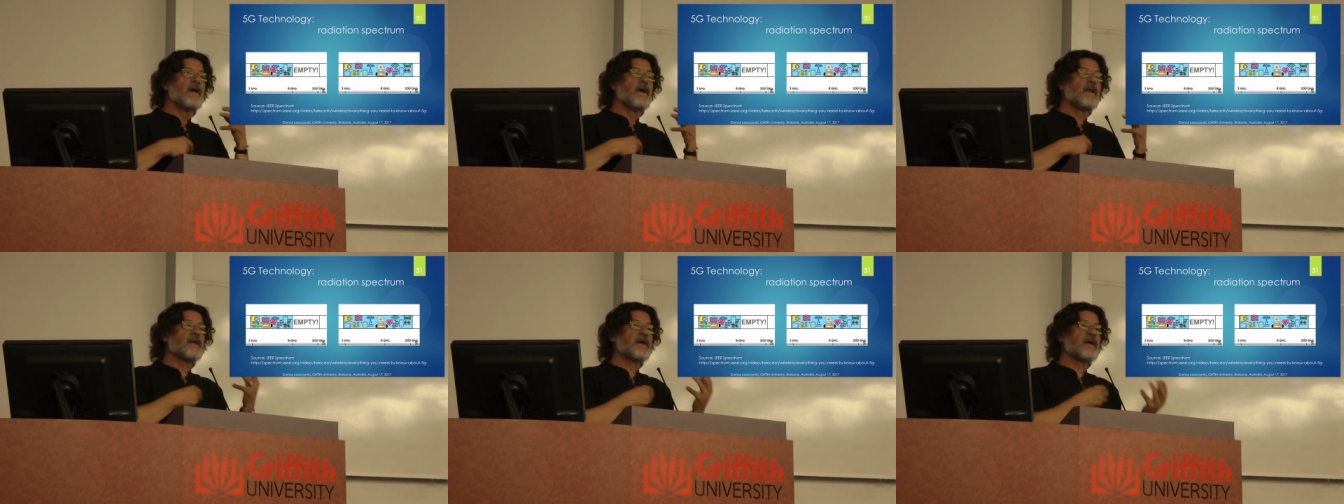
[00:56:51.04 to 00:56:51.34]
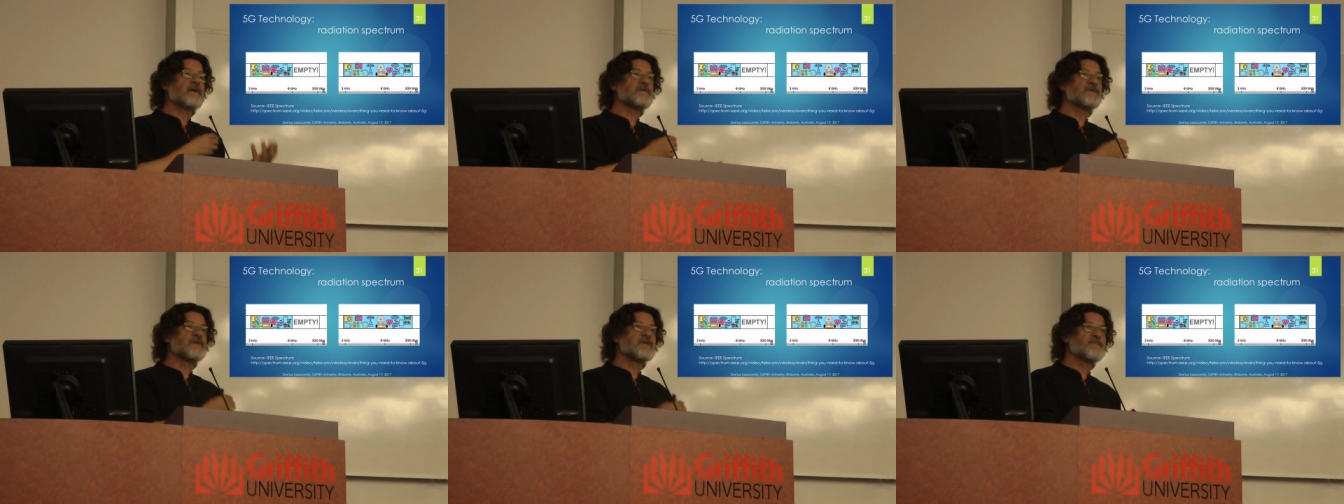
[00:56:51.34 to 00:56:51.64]
It
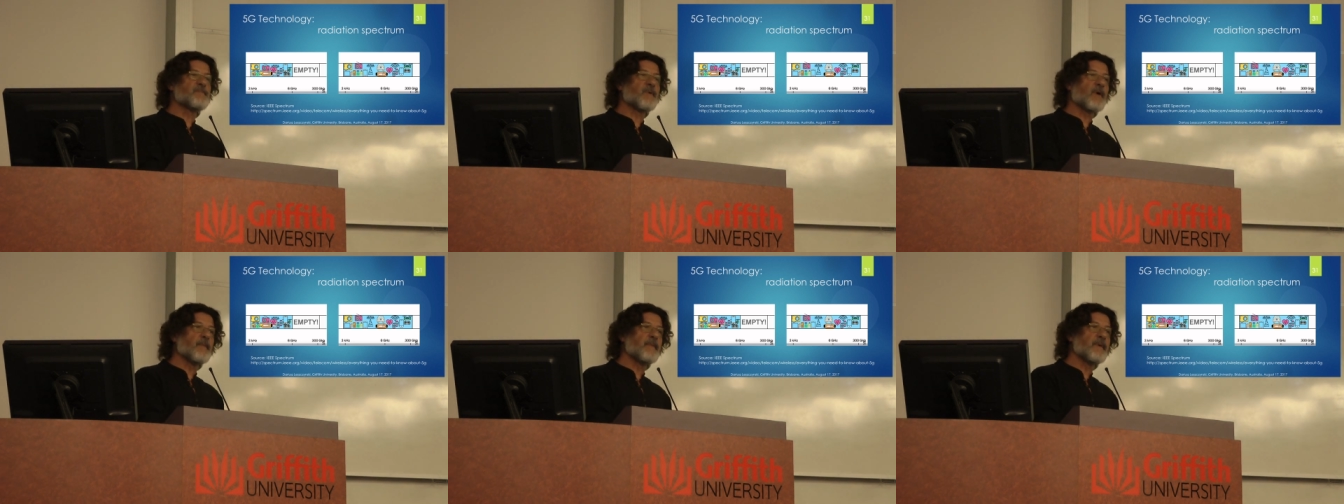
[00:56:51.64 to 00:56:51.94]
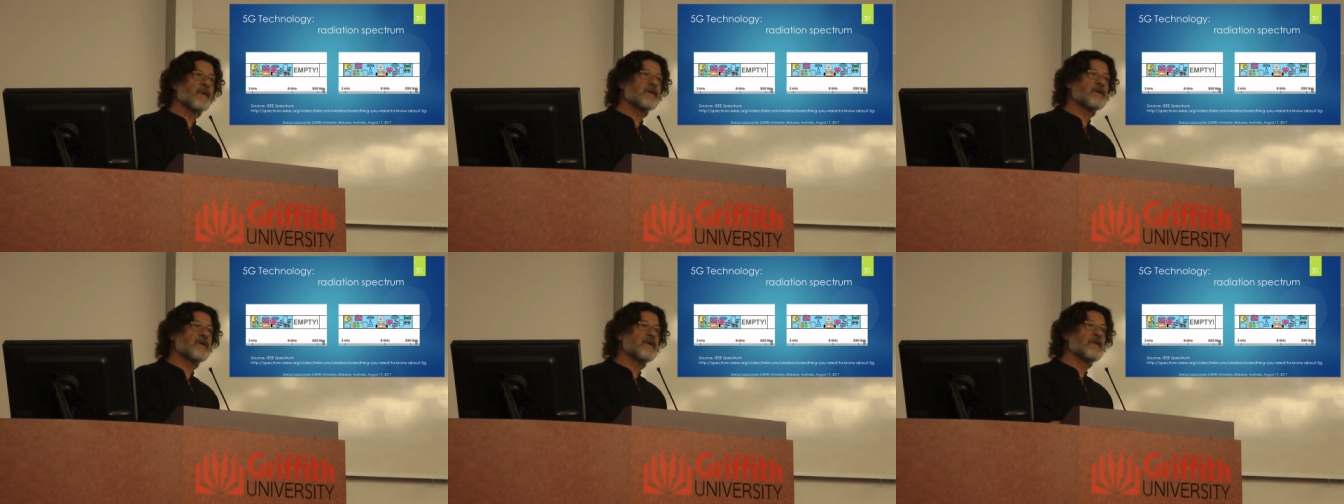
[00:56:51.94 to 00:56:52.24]
has this
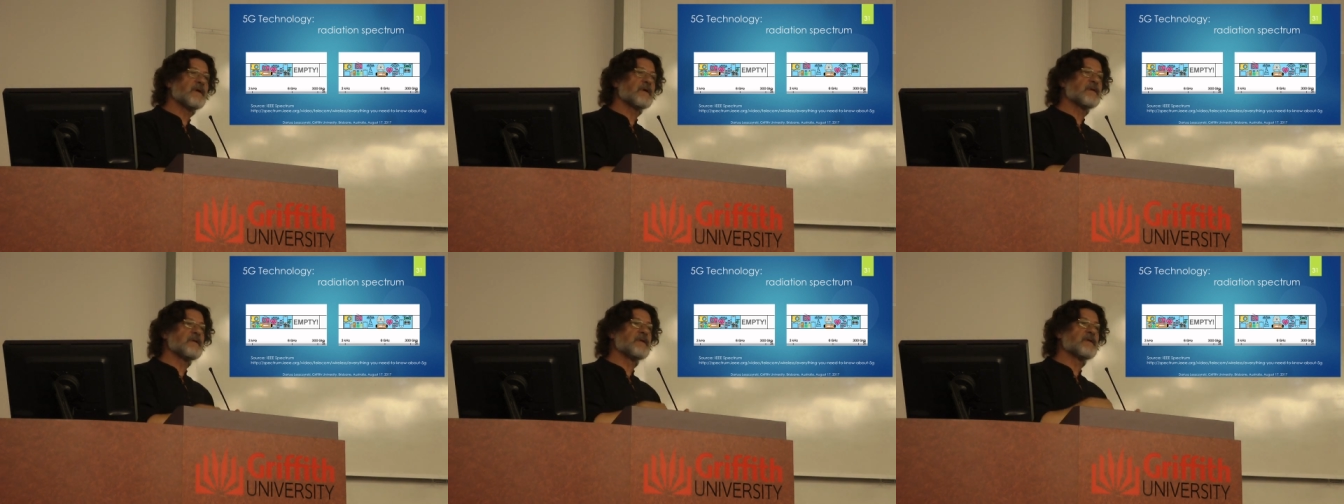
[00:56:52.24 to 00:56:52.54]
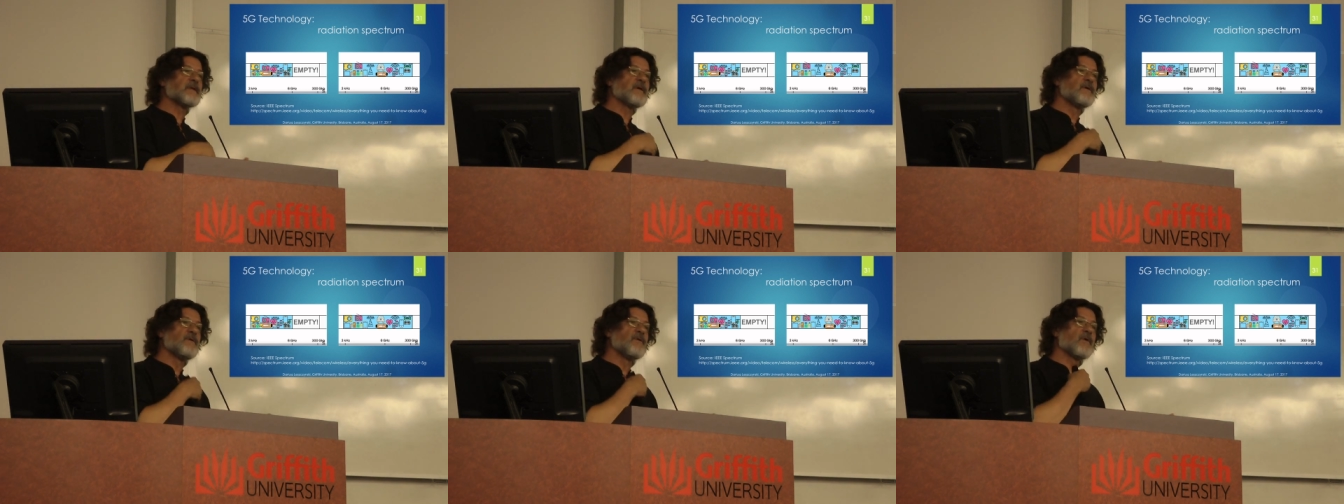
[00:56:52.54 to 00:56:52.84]
property that
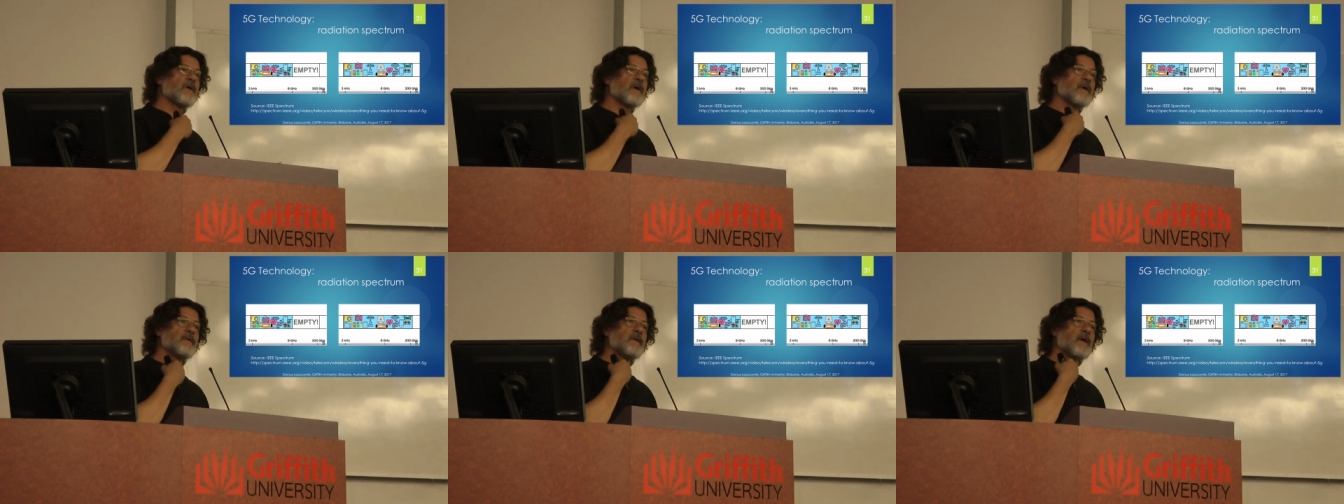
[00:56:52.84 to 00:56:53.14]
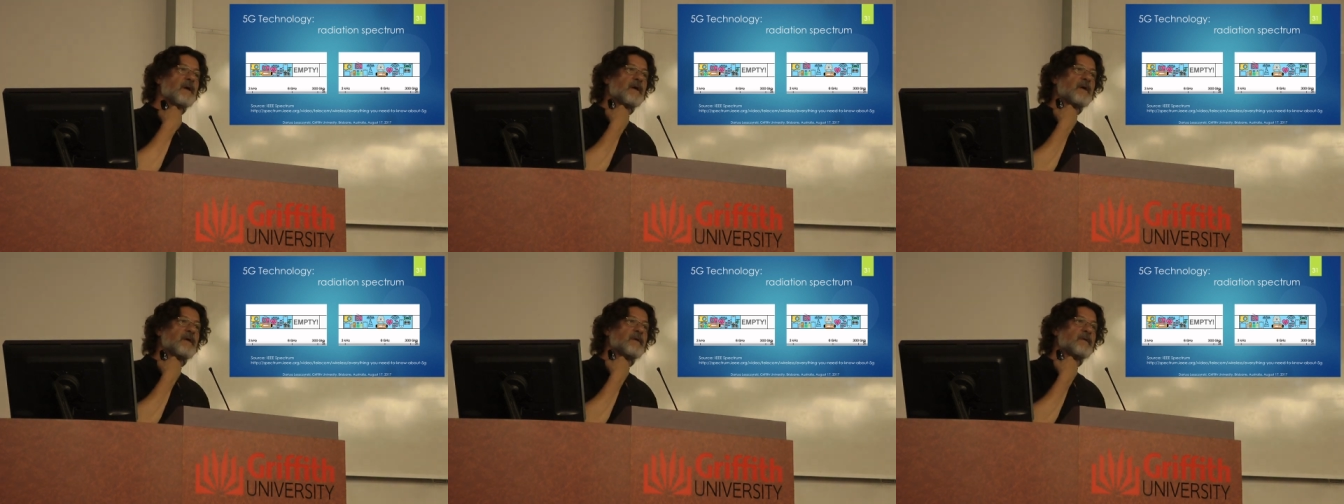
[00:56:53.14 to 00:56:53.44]
it, you can